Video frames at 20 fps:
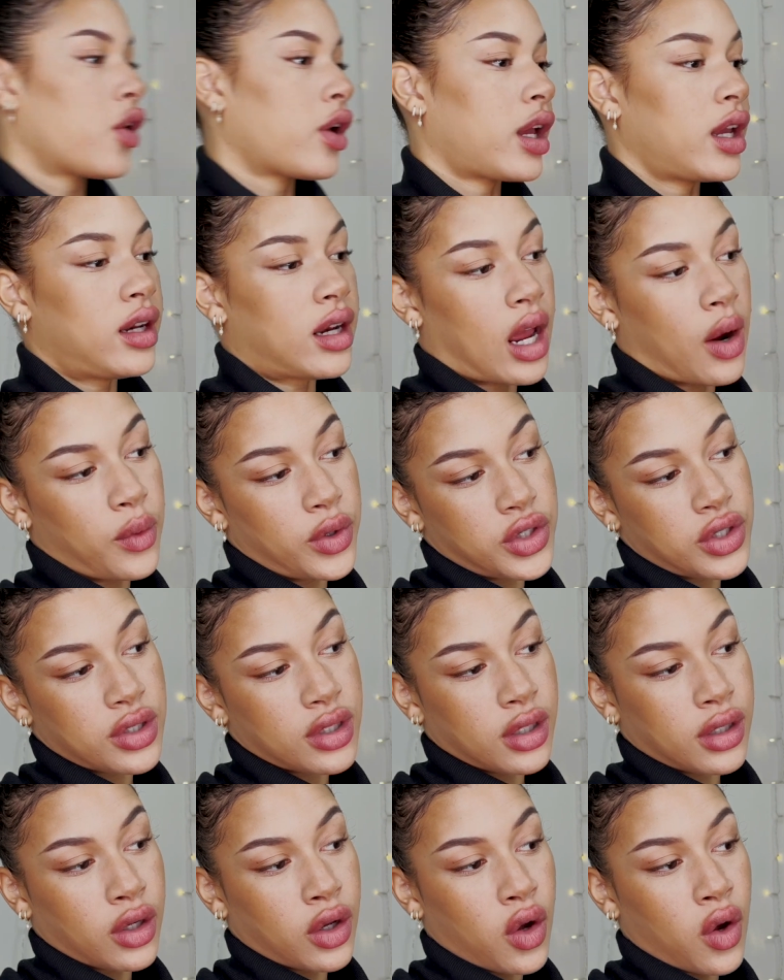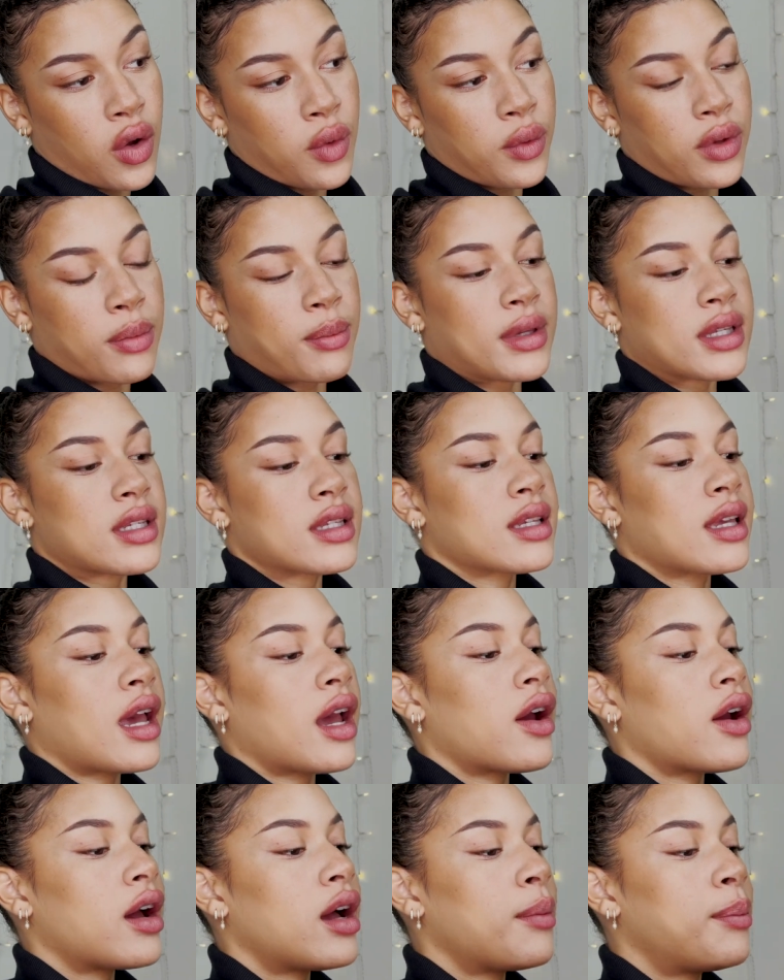Now we're just gonna go in with
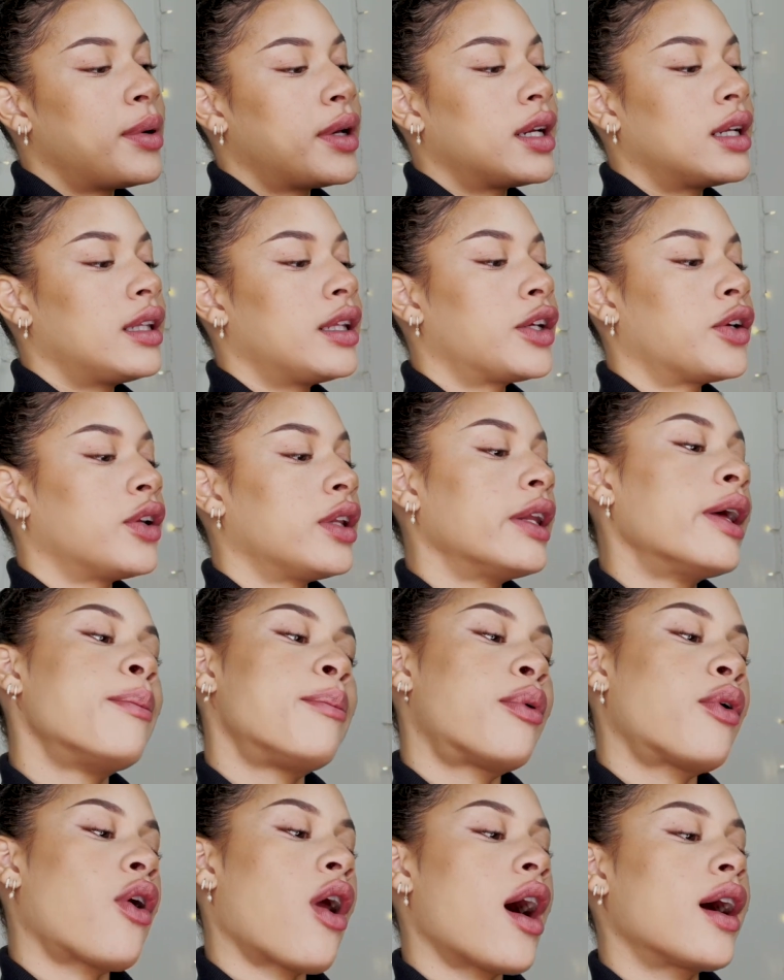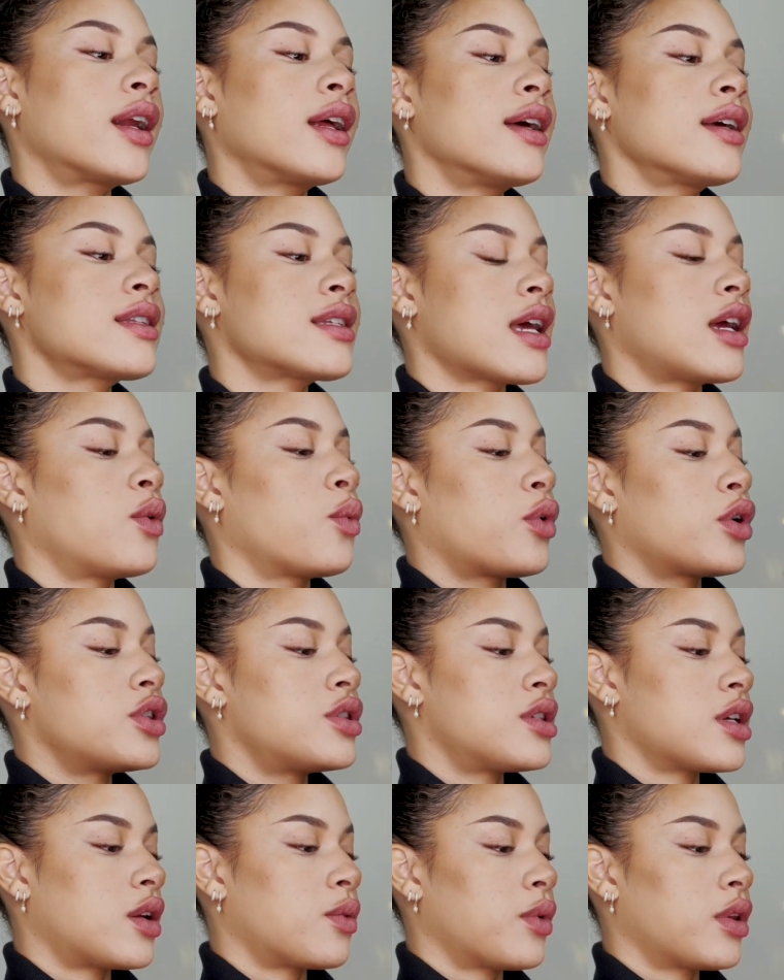mascara, put a little lip product, and we're
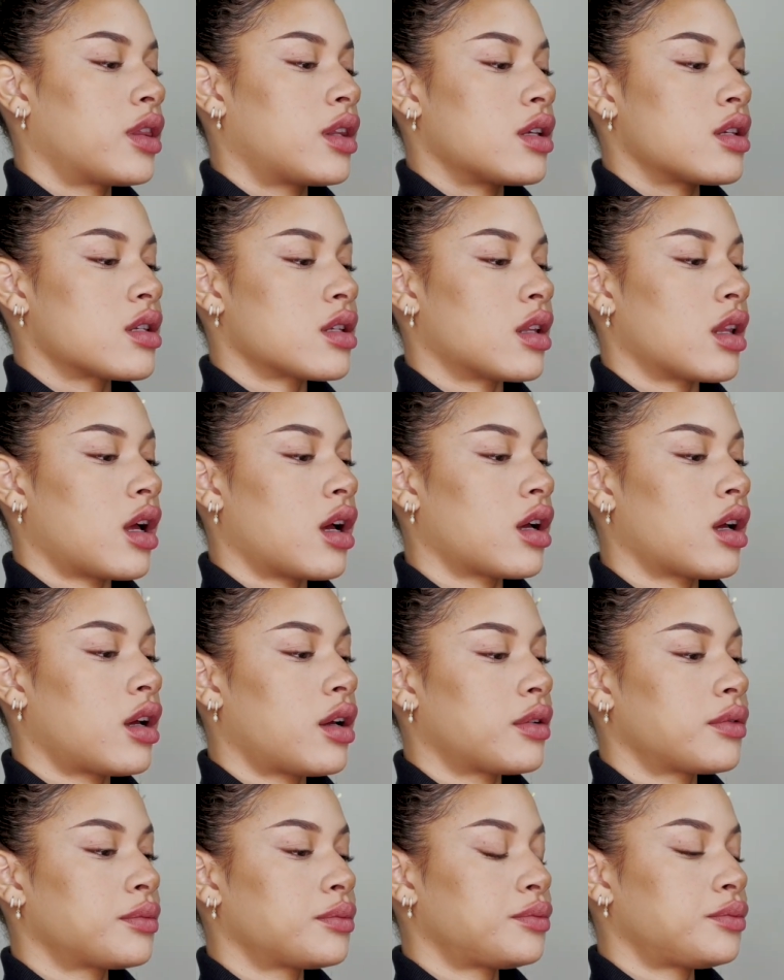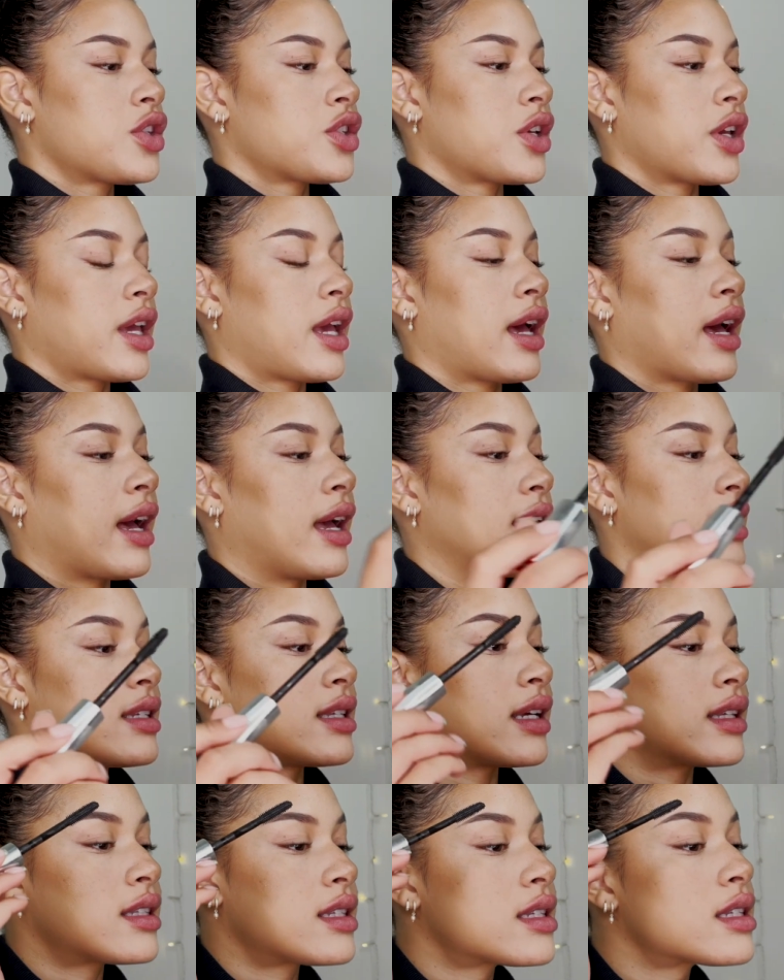done with this look. So yeah, guys,
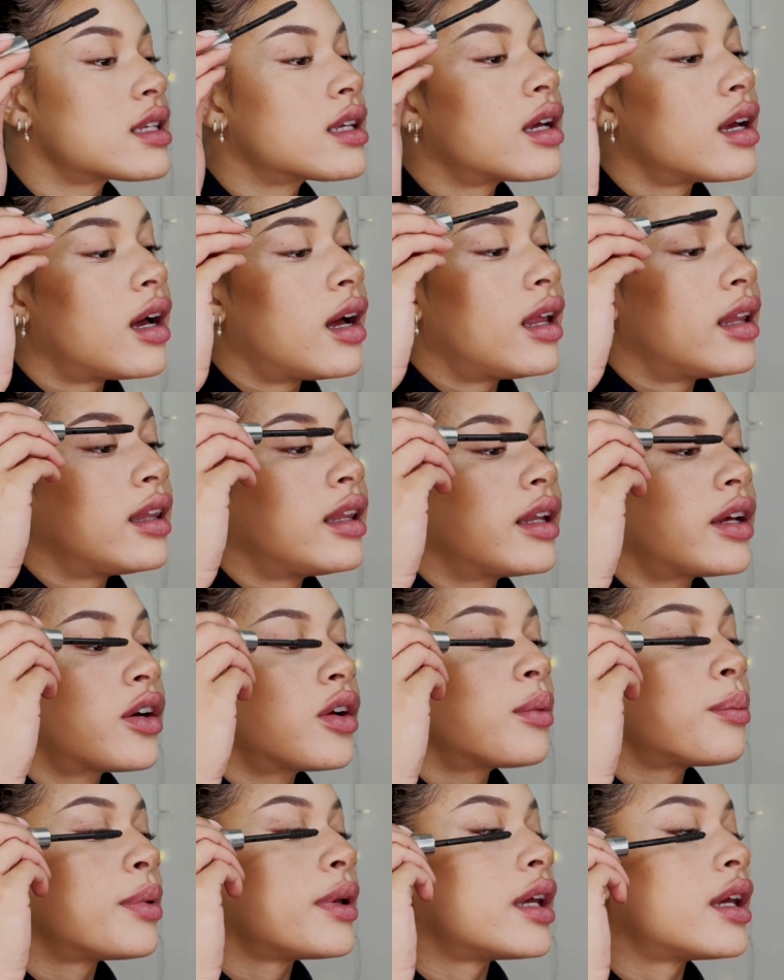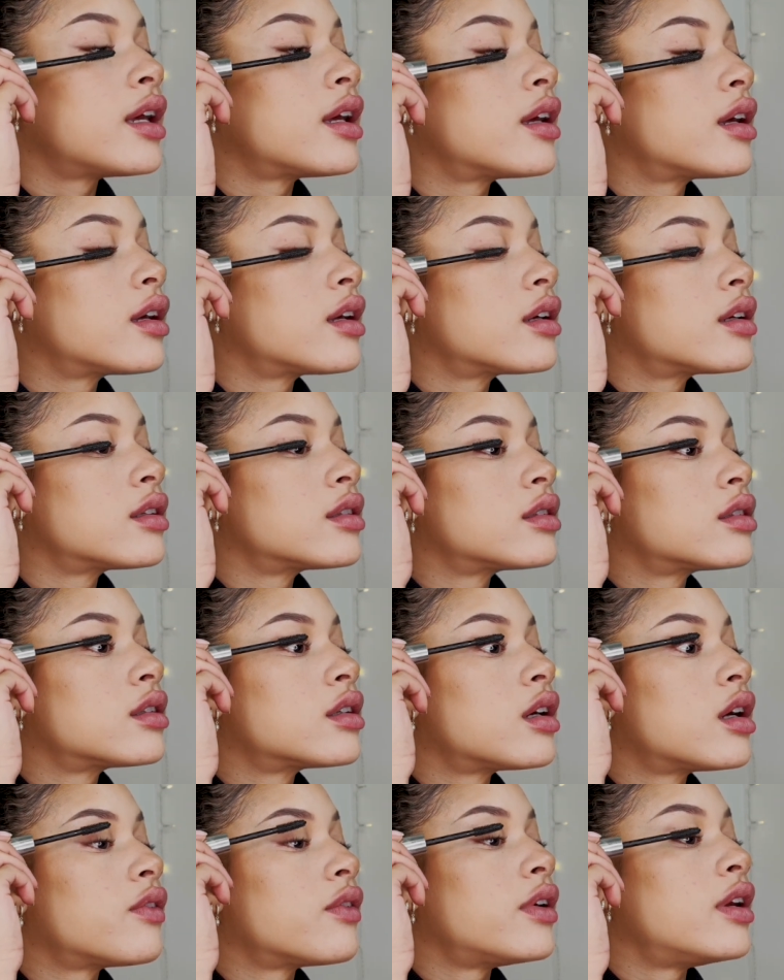that's a little bit
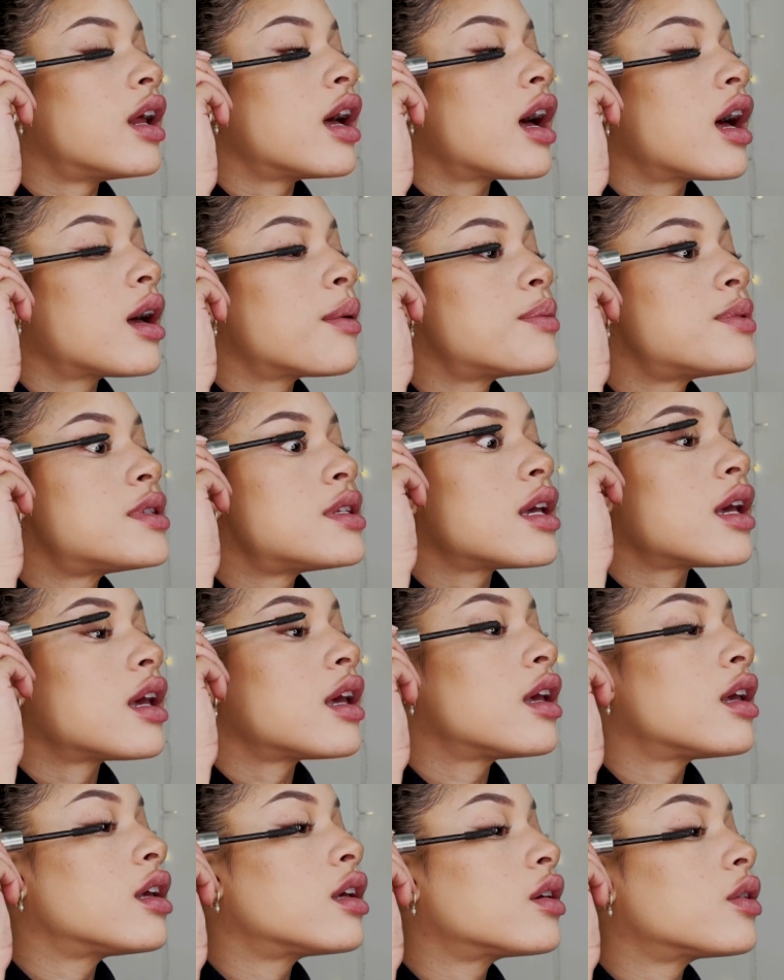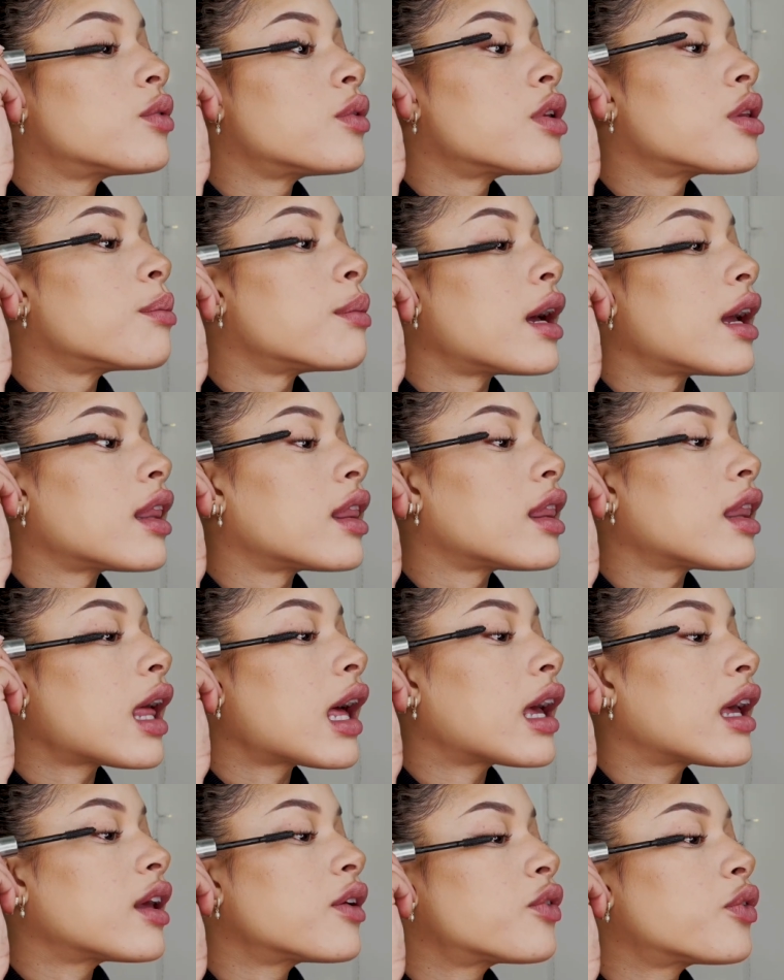of an update with my
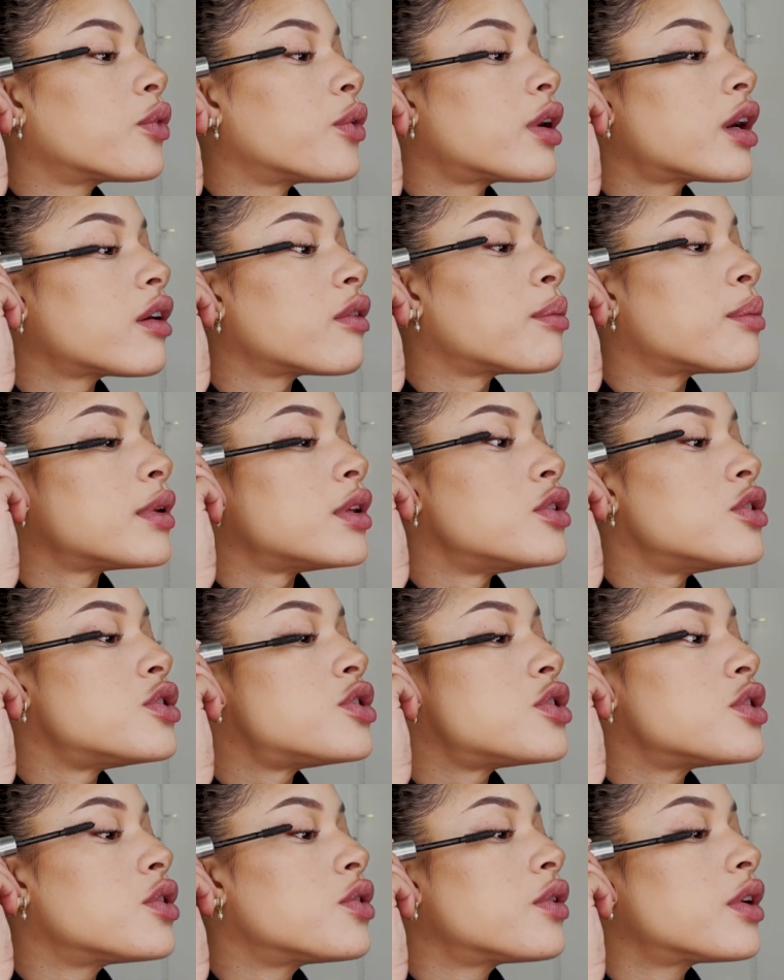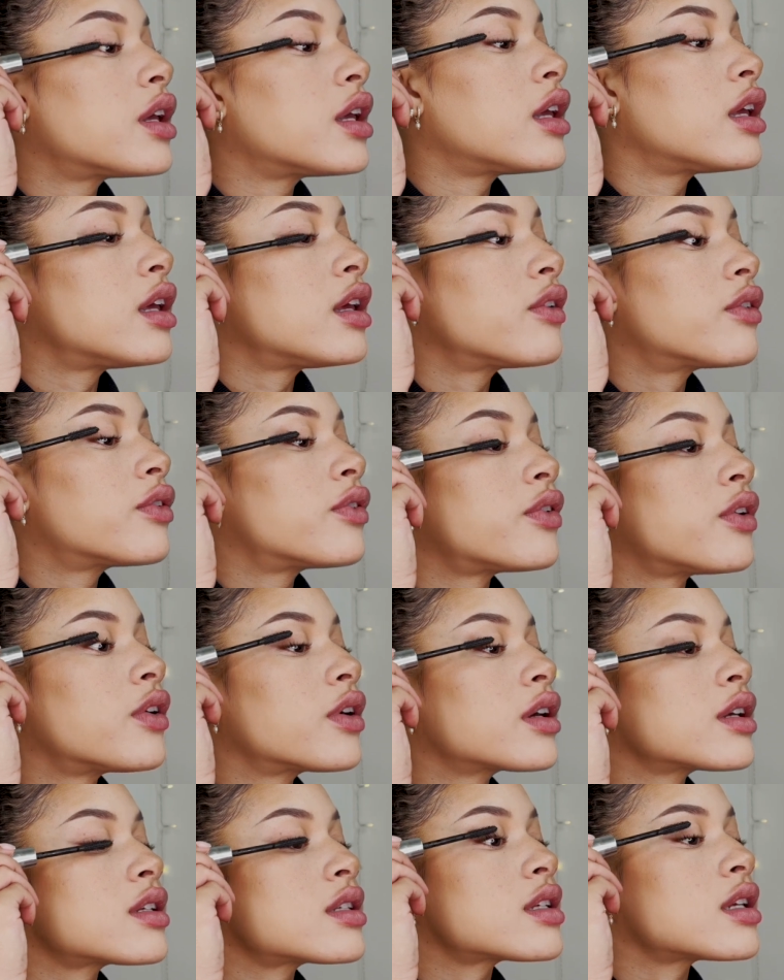life, what I've been doing,
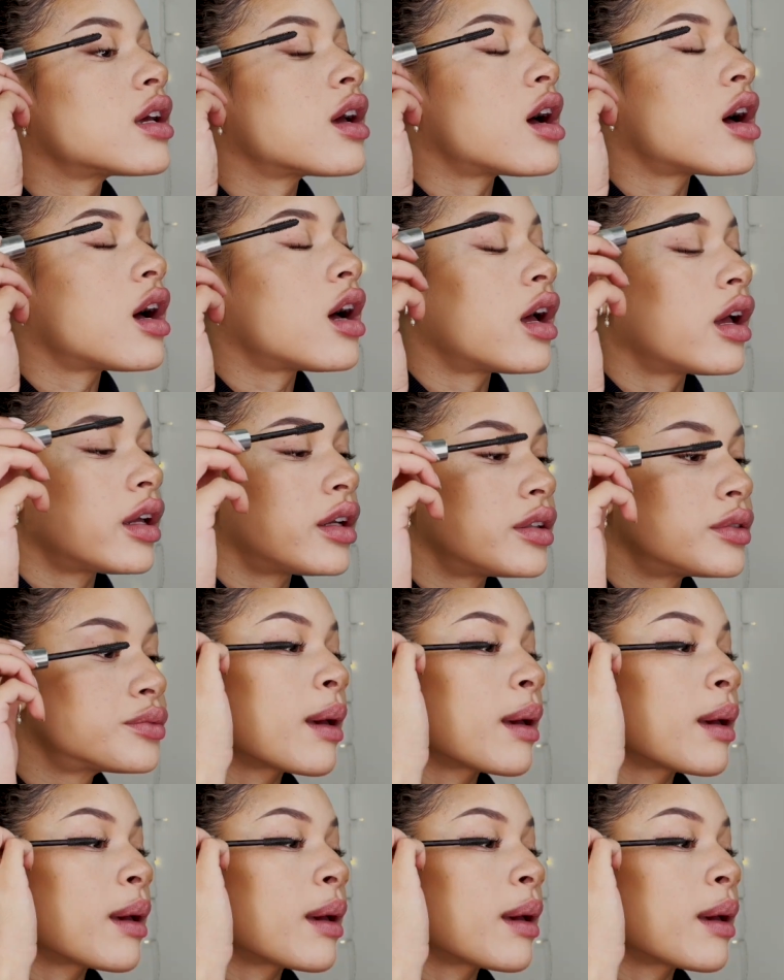focusing on.